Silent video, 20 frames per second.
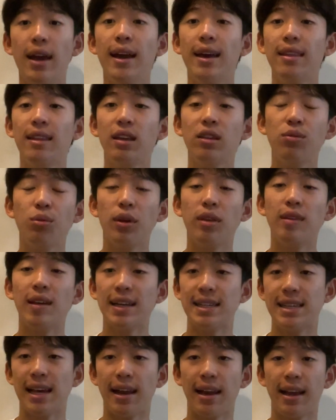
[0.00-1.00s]
These ones are
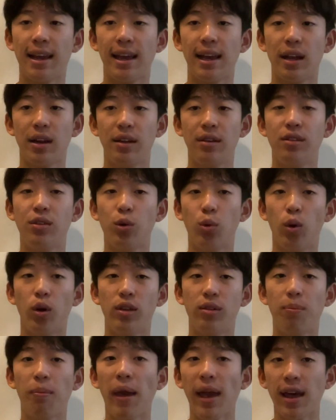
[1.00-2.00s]
dedicated towards
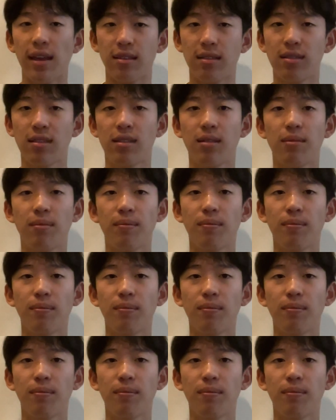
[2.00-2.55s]
pests.